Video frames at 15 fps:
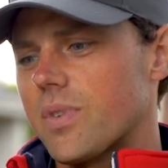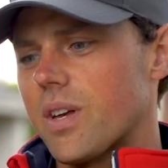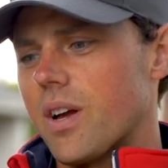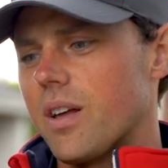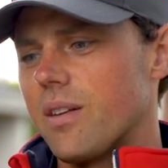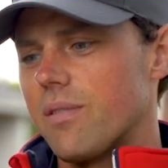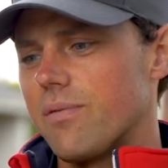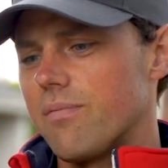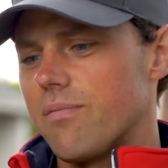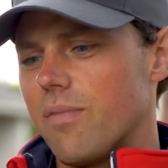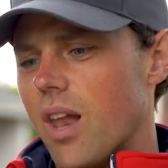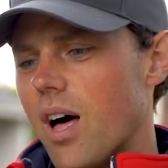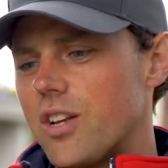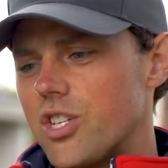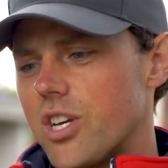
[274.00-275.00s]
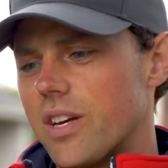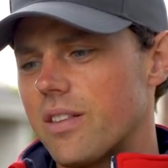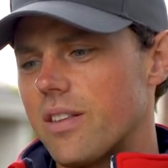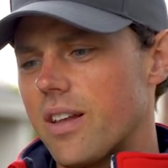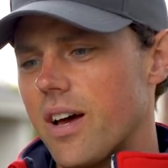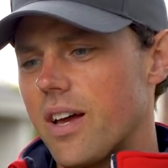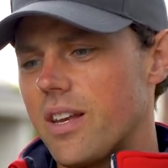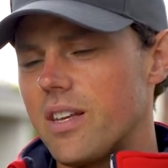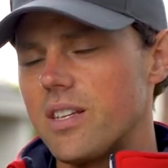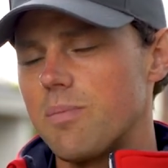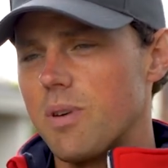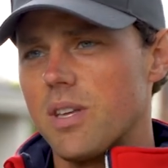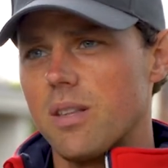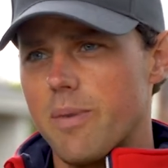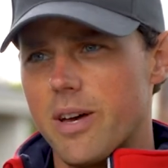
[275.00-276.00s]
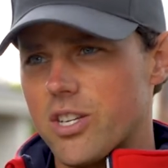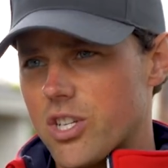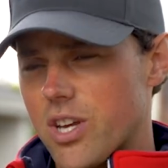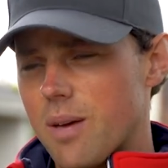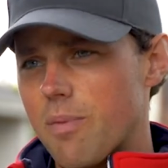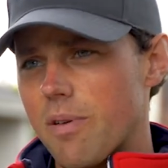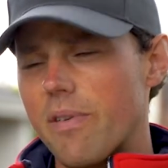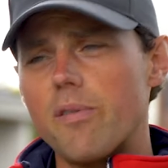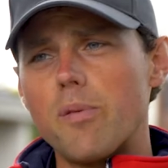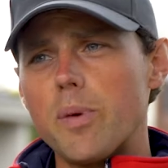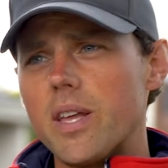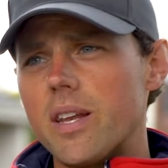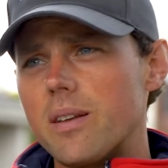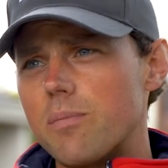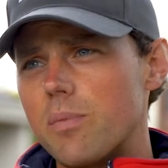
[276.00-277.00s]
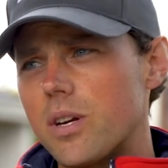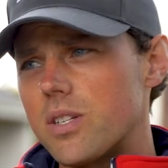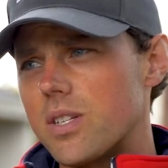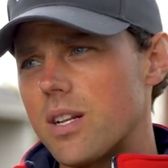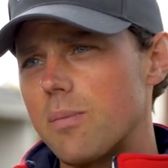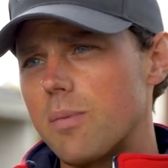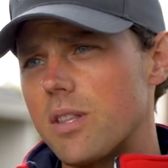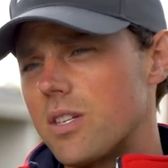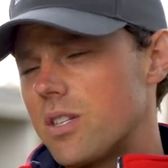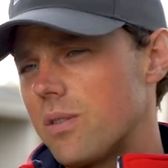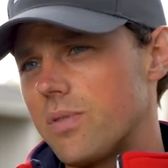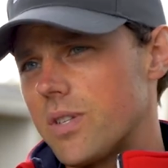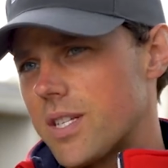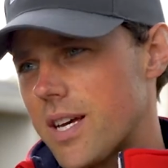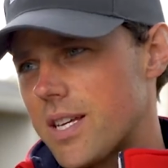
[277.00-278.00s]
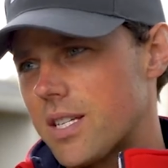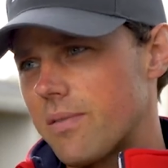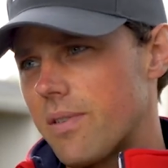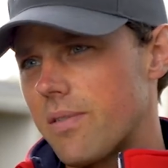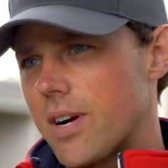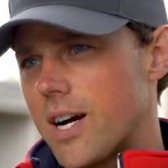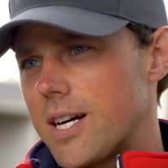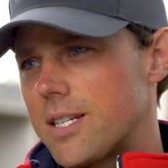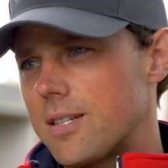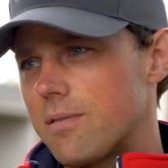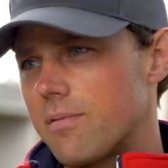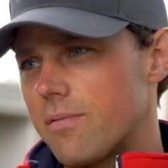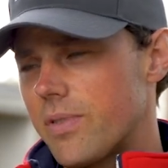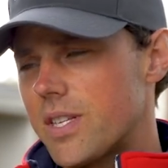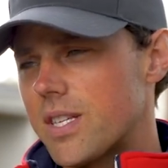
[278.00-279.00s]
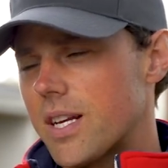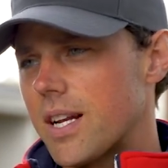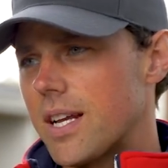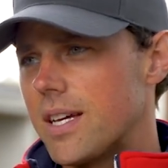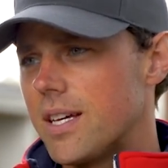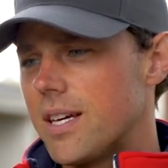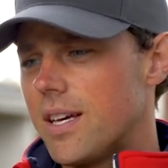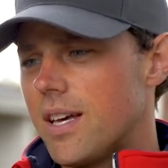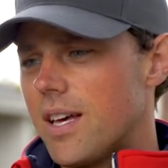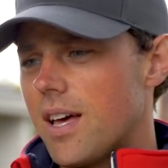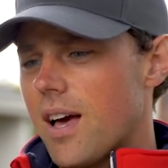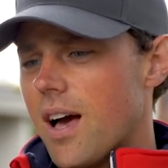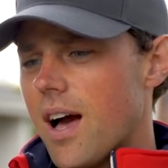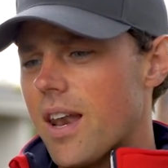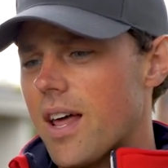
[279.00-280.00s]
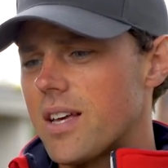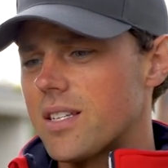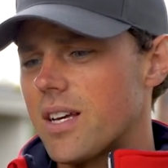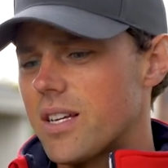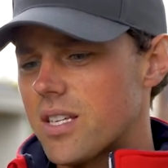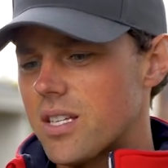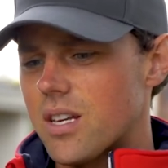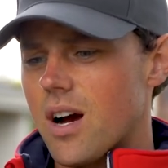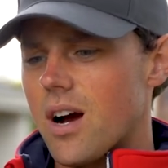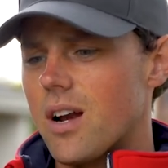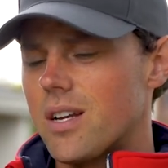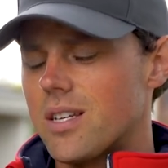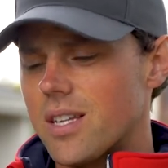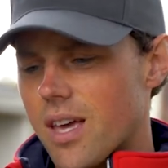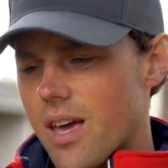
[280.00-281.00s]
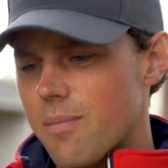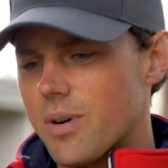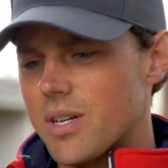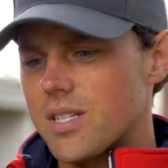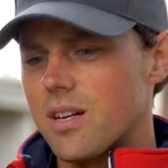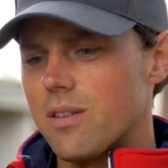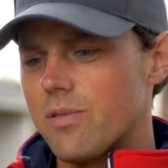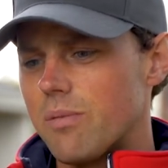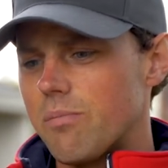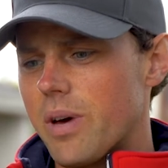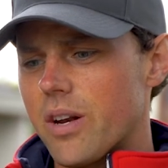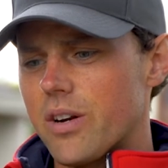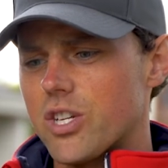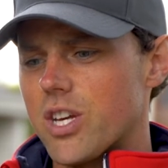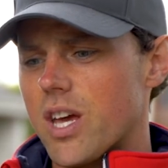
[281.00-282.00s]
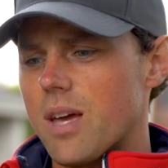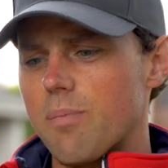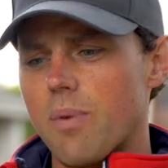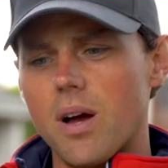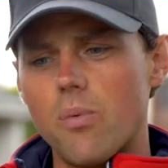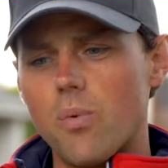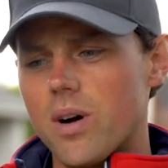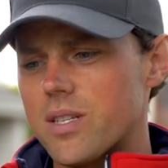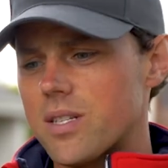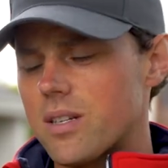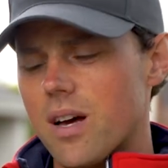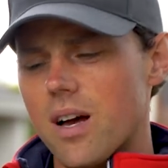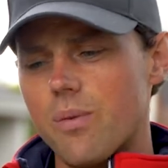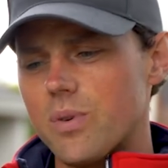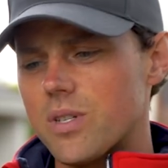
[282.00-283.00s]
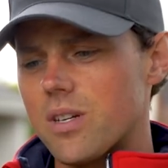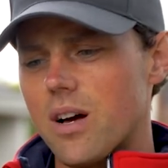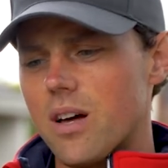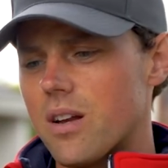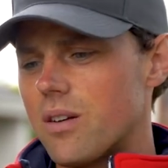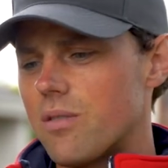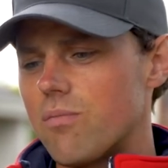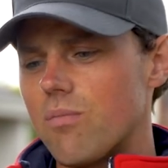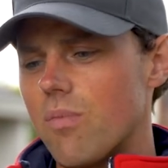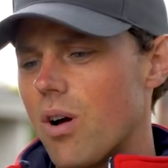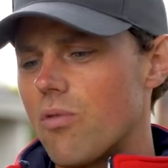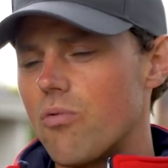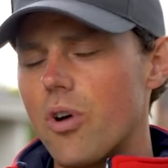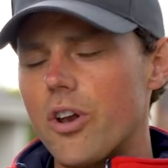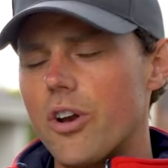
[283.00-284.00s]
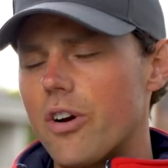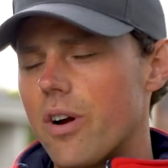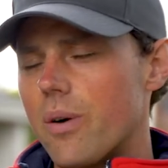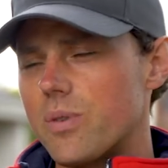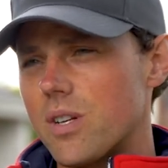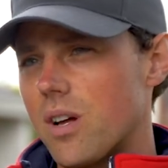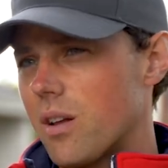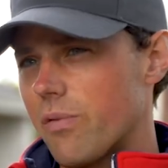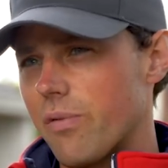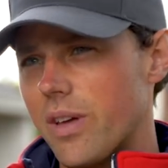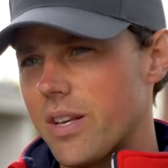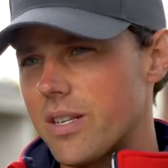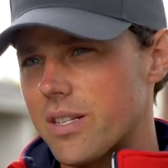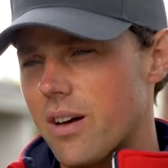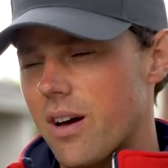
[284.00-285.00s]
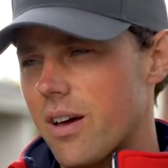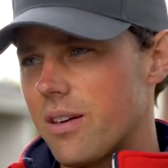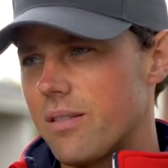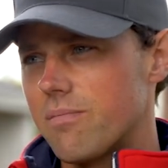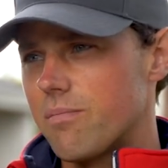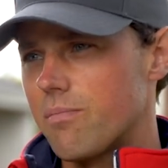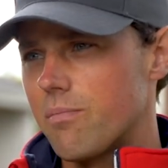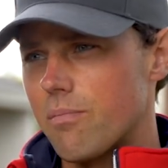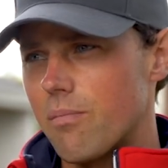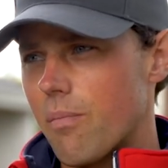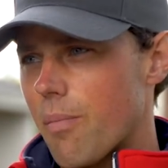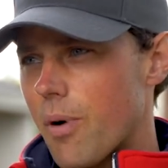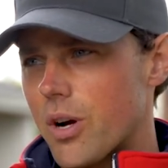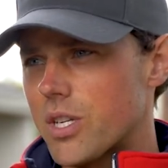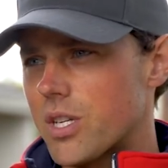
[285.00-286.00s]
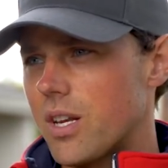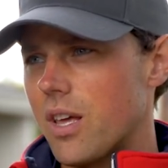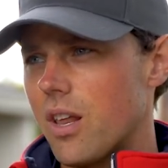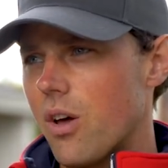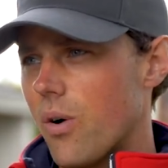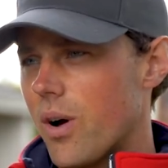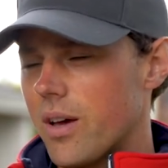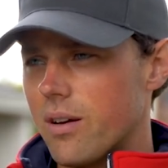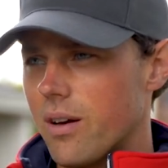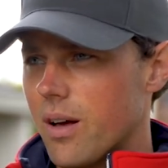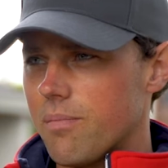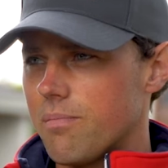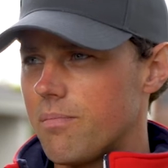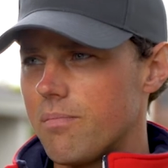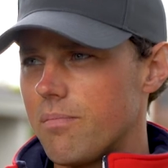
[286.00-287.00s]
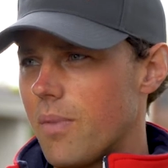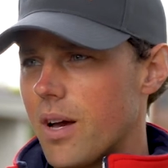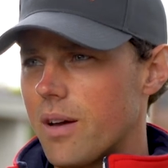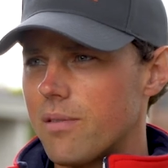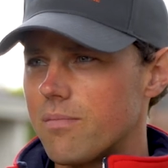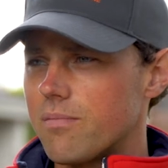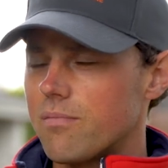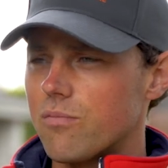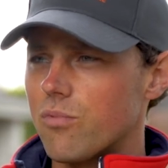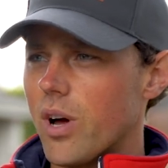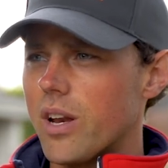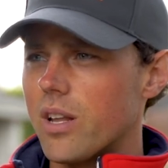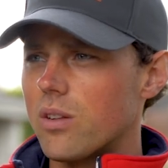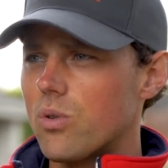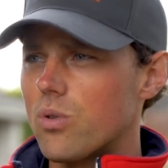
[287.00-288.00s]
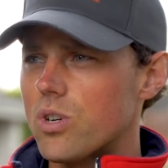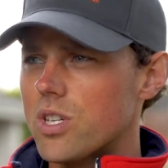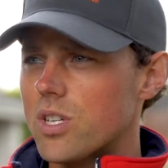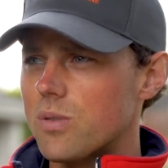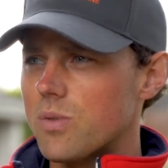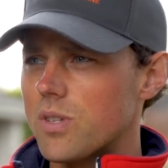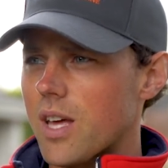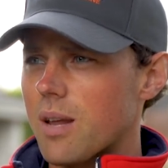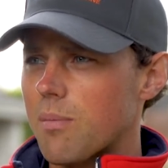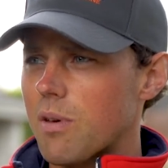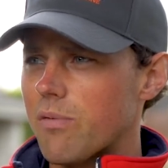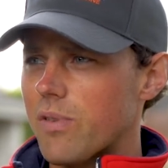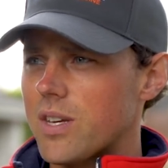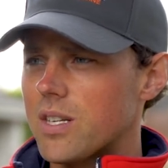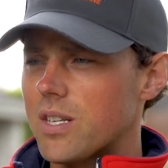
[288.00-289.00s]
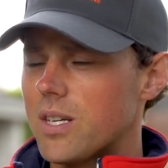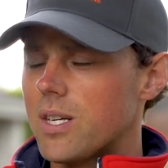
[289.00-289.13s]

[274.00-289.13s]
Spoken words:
of logic that I need to be in the best shape I've ever been in, because it'll be the toughest test I've ever had physically. And as I started to get myself in better shape, I was not a runner, I was not a fitness guy personally. My riding the horses was getting me fit.